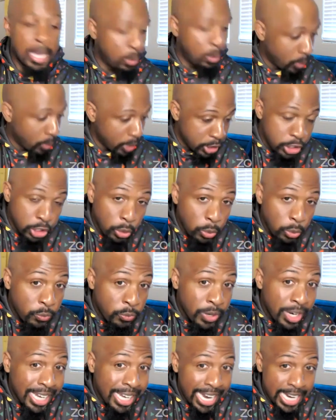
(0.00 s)
When you
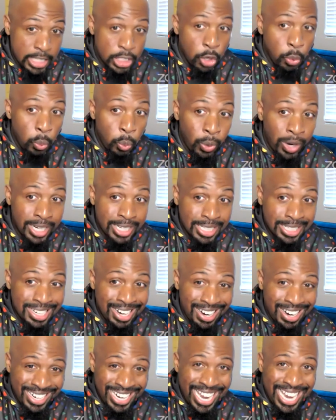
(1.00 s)
realize what
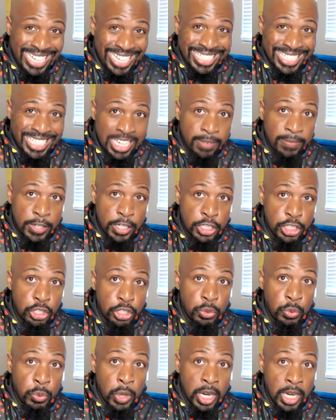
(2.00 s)
God has given
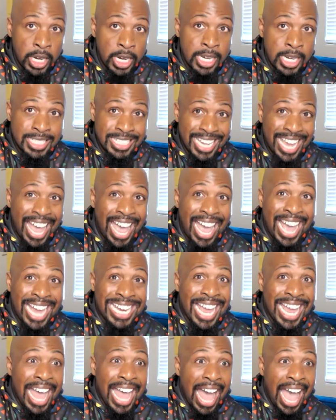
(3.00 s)
to us
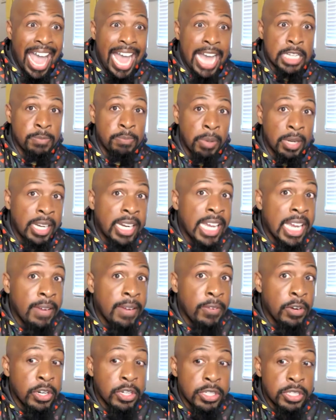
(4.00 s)
and as
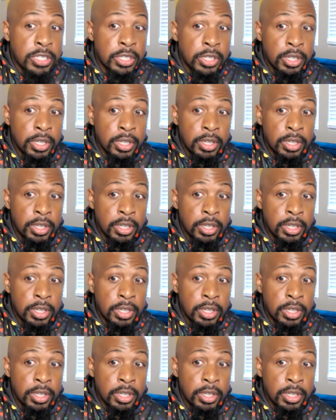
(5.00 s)
believers